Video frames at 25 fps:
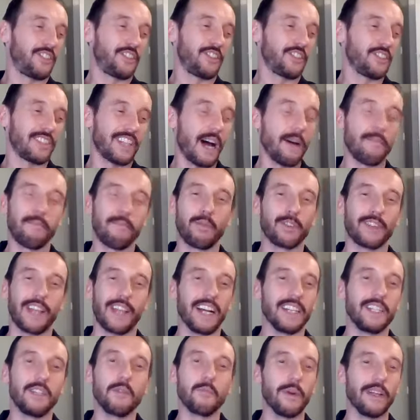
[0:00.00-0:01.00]
Just that. Put
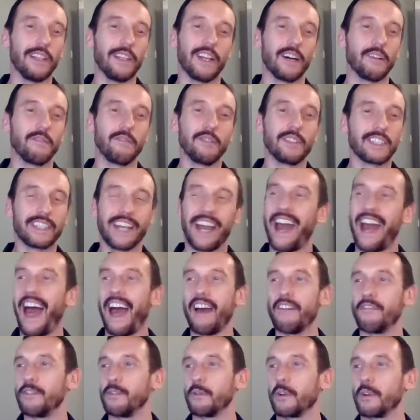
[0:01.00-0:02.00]
that in your window. Scare
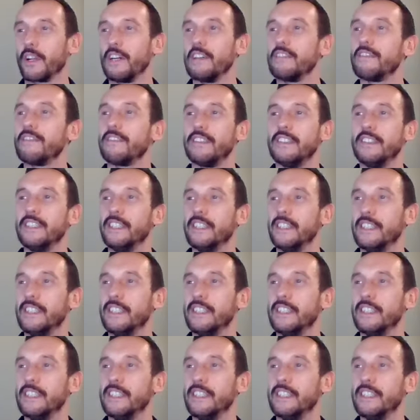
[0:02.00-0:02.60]
everyone off.